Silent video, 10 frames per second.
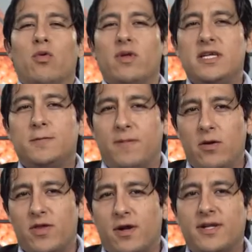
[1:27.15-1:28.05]
were really split
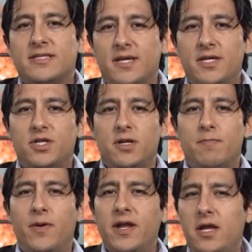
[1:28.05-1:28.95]
with our decision,
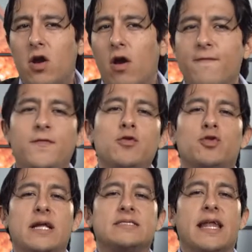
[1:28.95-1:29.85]
but here are a few
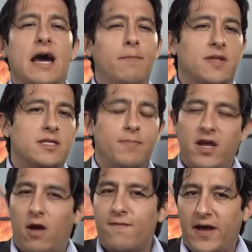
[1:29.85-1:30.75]
trends that helped us
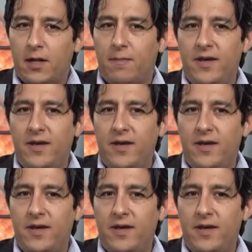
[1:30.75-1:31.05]
make our final